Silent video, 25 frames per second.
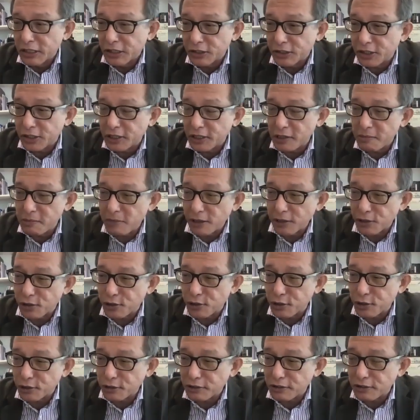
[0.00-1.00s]
didn't
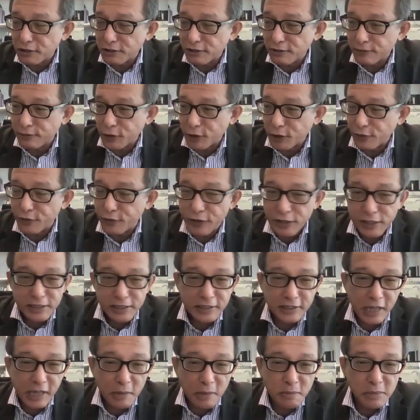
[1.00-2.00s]
mention for the first
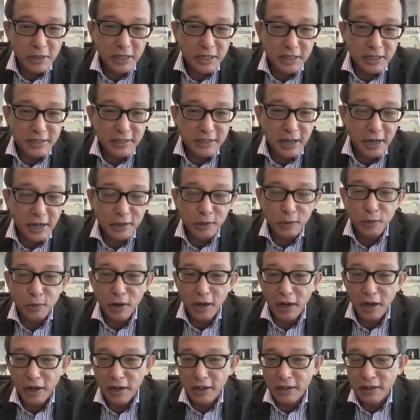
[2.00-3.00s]
10 minutes
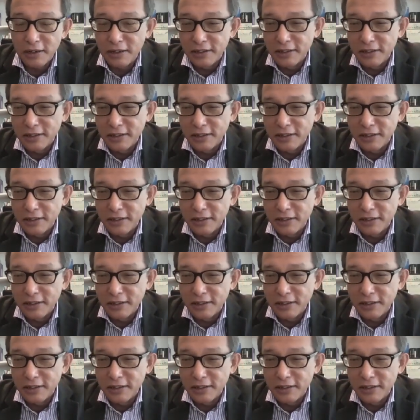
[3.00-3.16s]
Anwar.